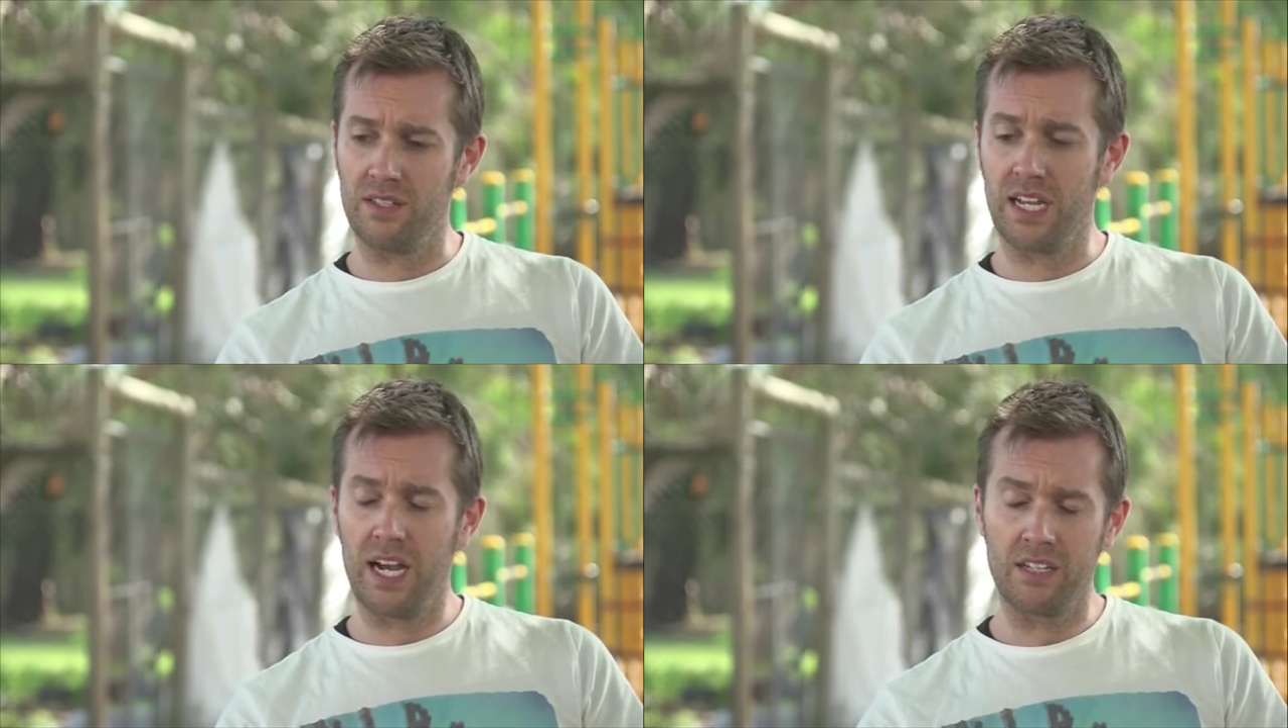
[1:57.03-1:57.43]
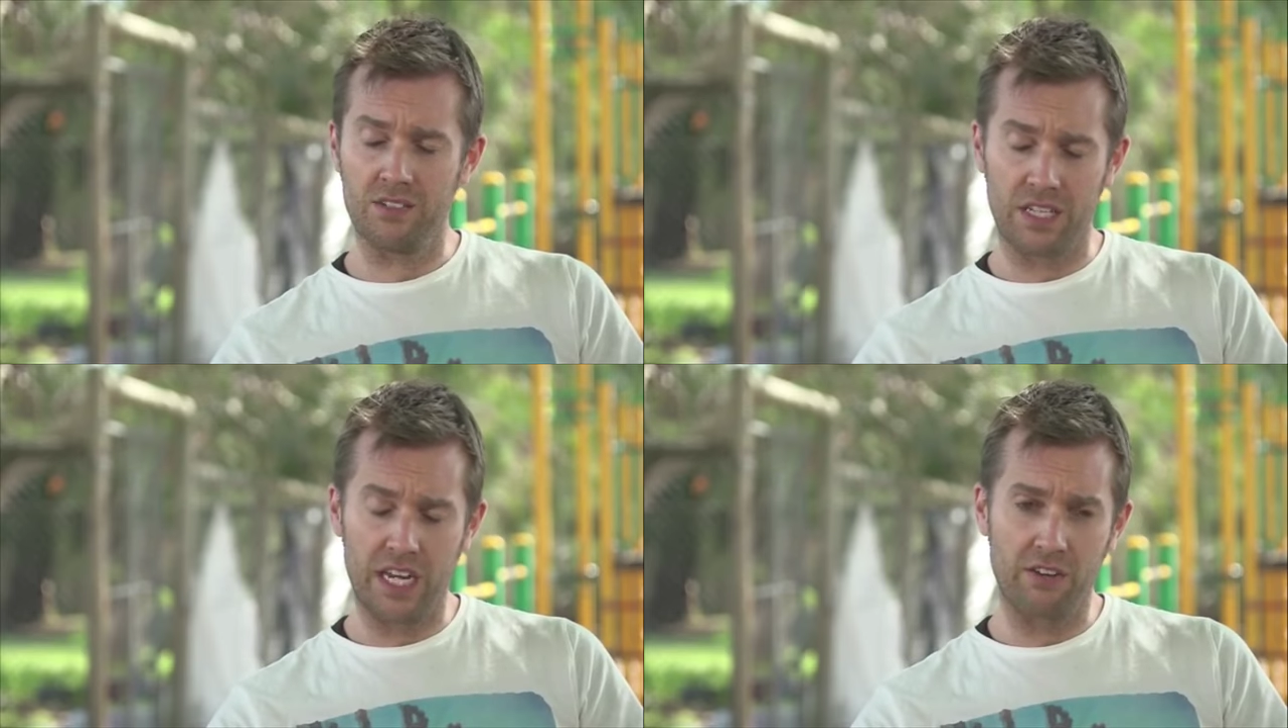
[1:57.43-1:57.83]

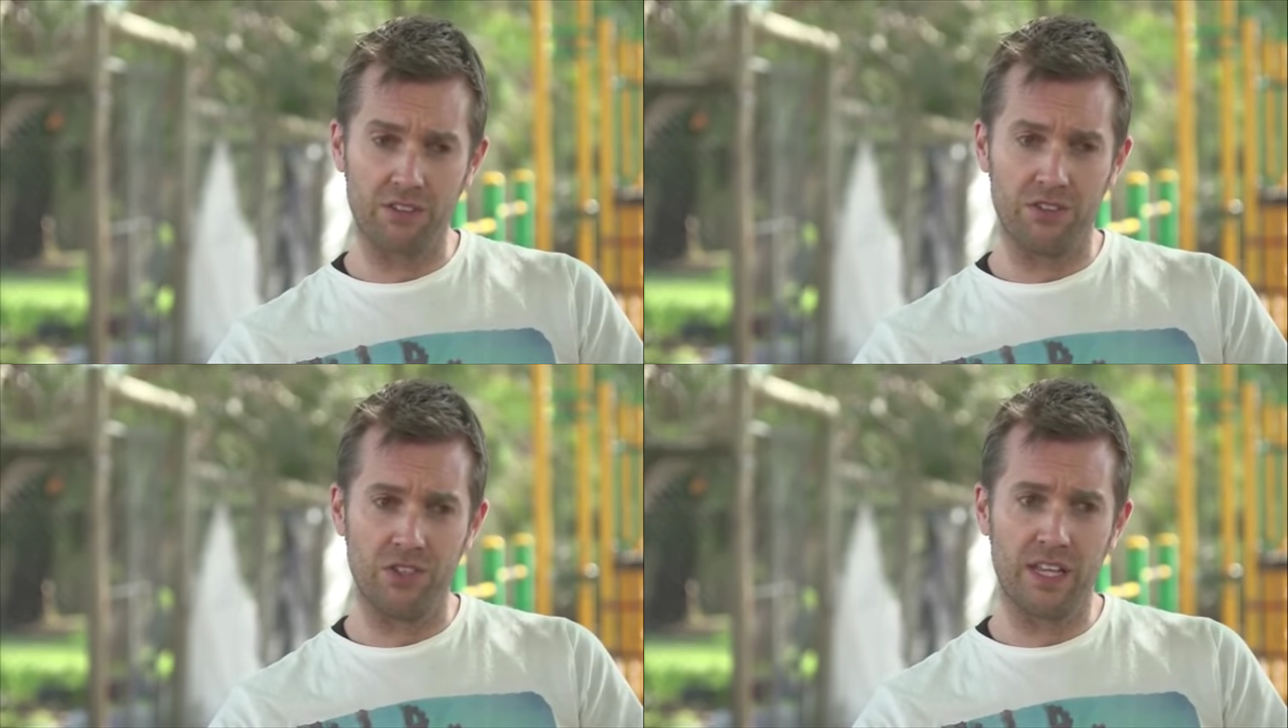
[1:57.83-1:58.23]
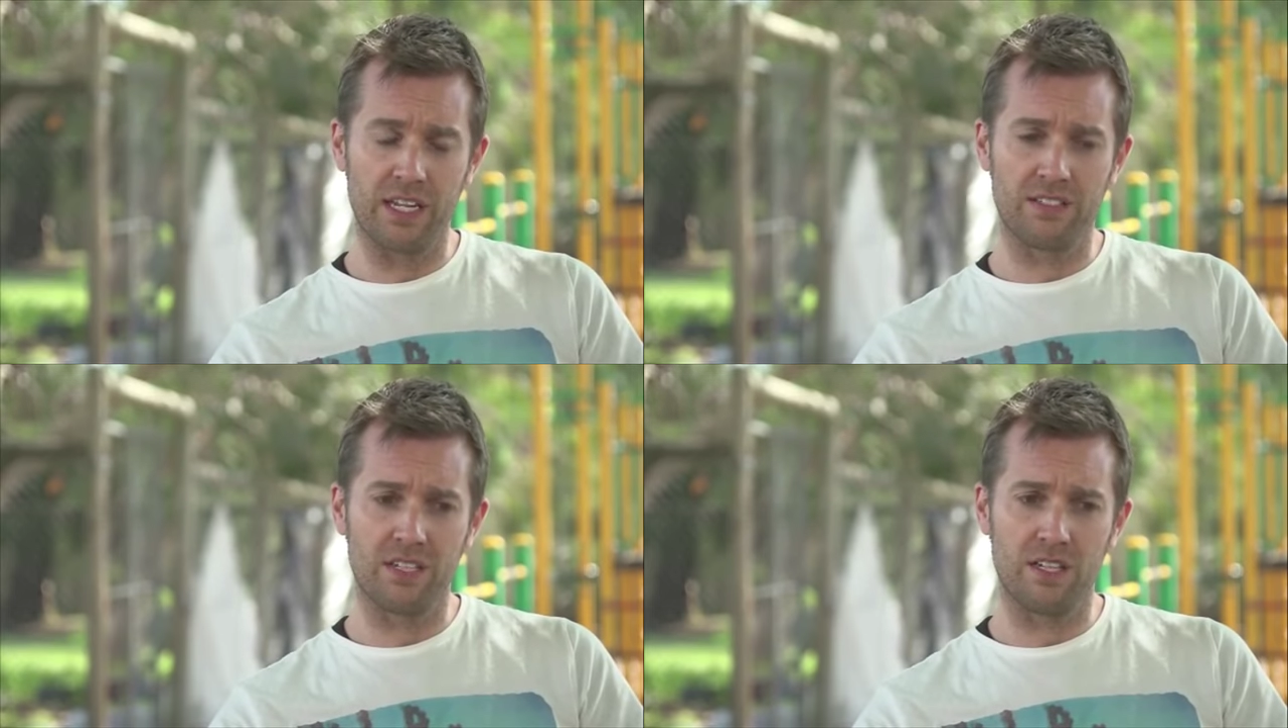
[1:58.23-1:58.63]
guardians and carers knew
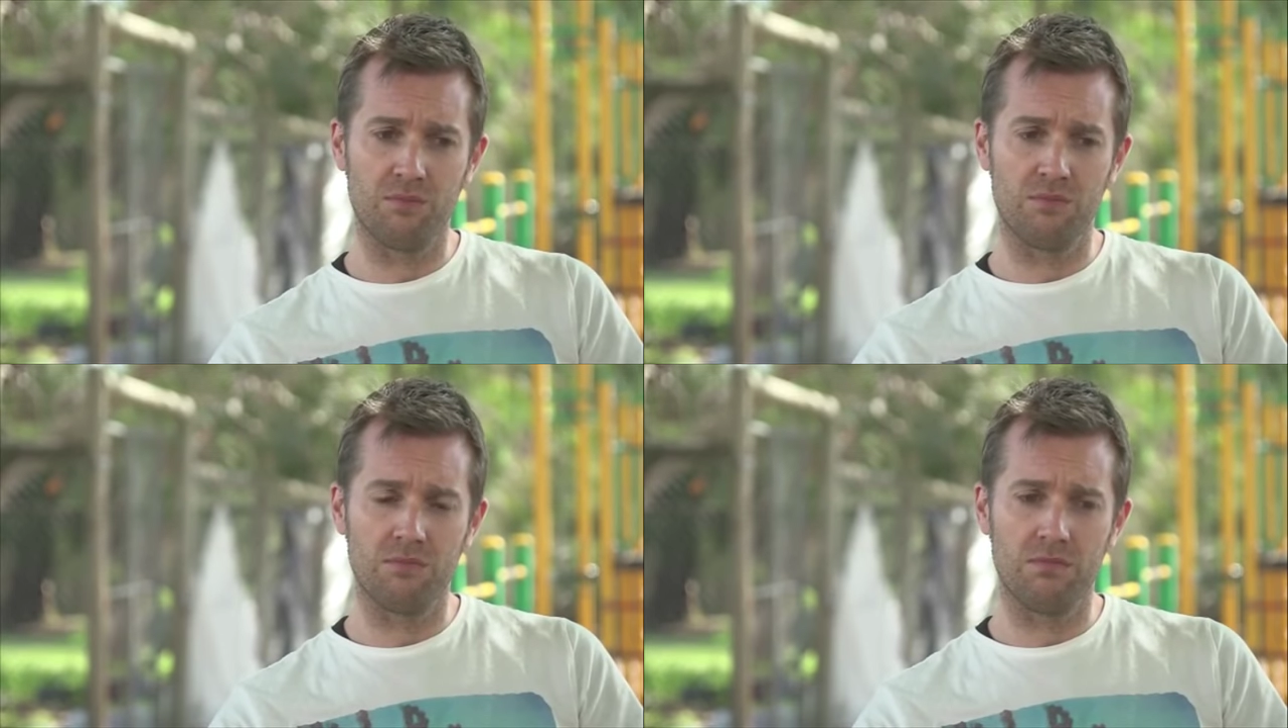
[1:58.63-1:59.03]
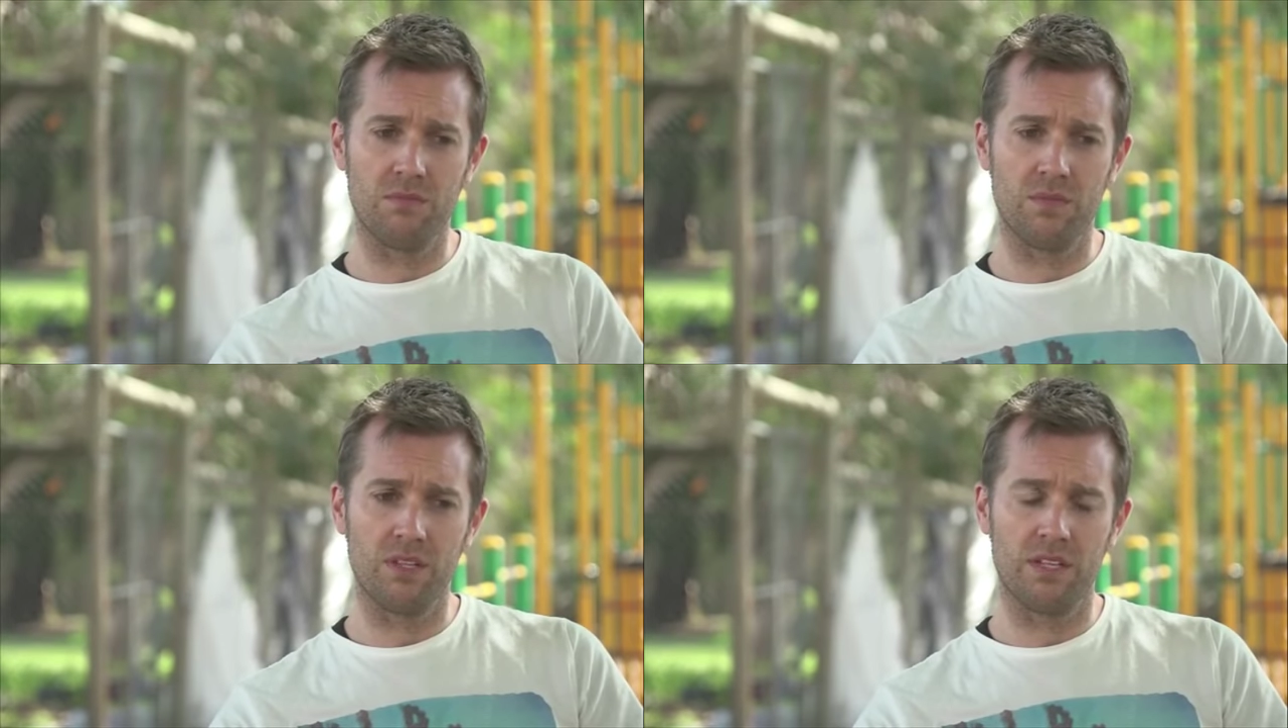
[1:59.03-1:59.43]

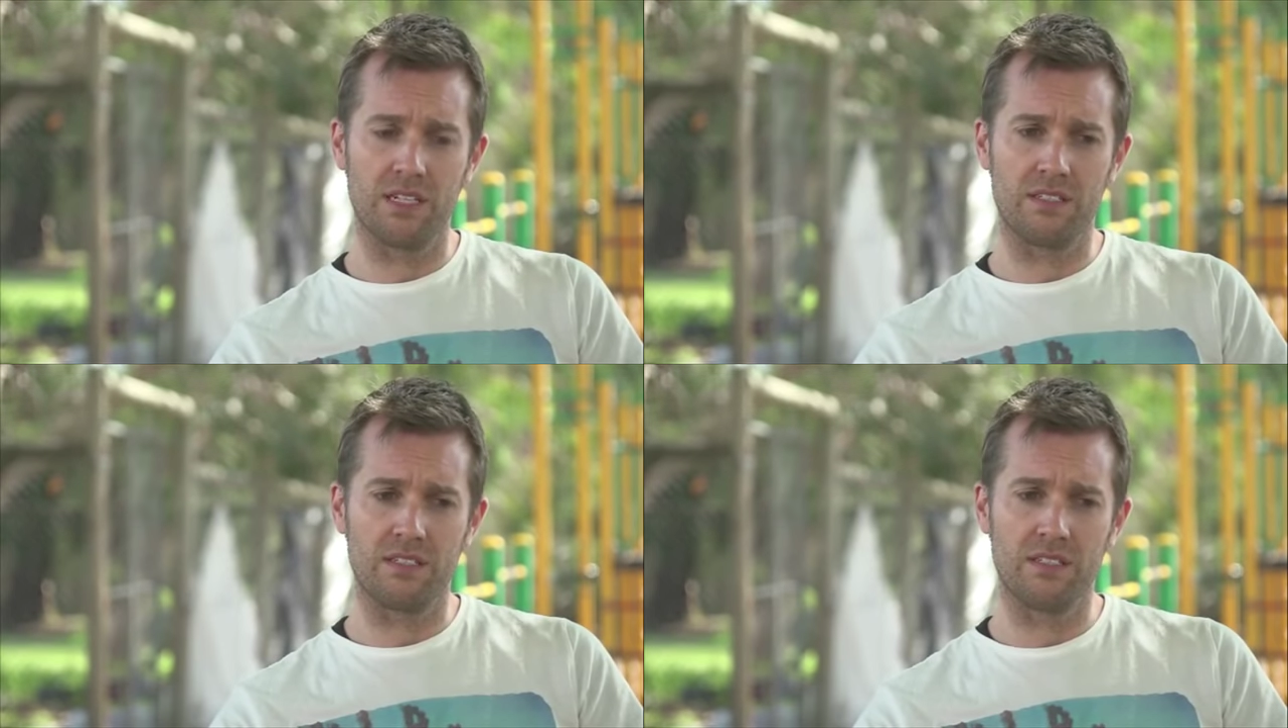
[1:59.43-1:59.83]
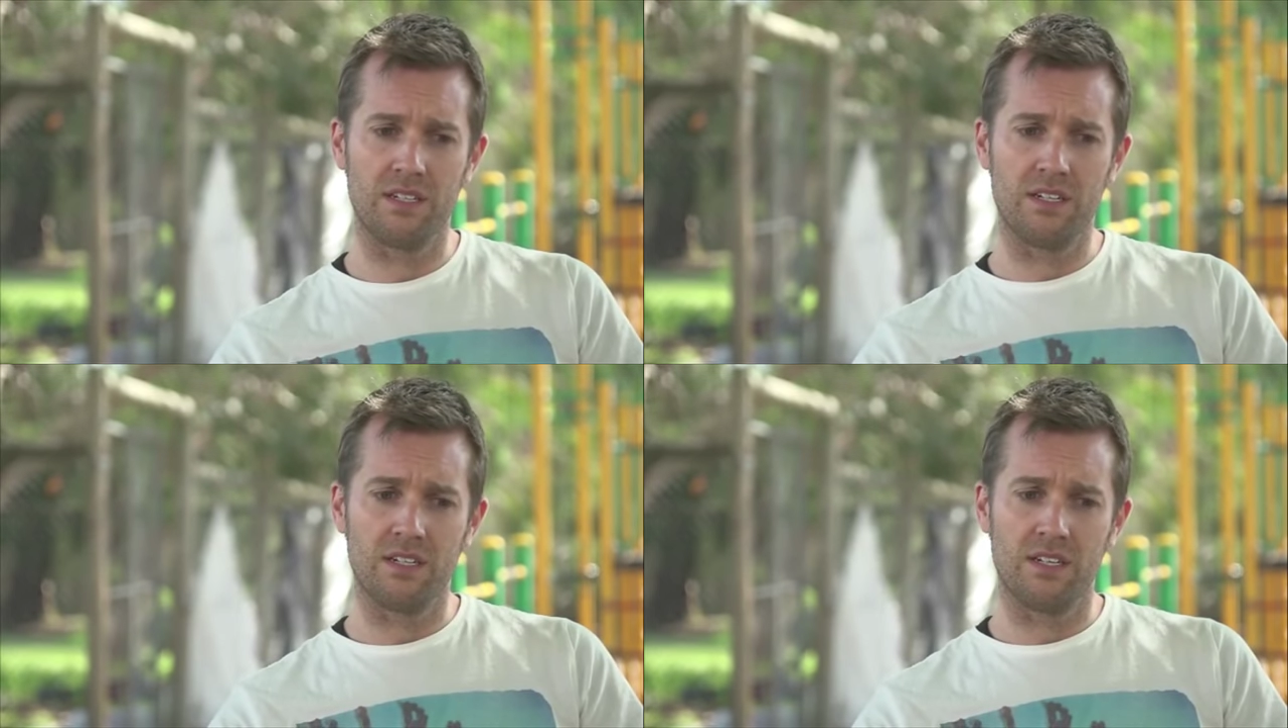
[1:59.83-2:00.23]

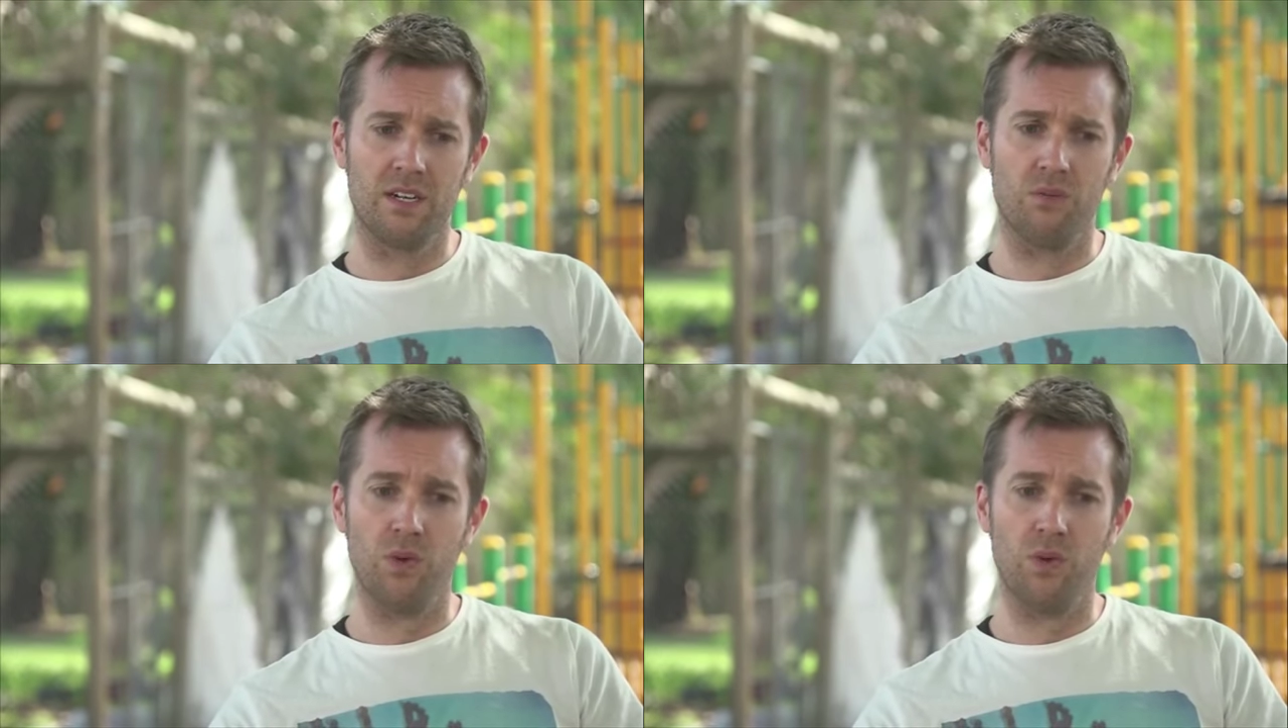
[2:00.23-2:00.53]
that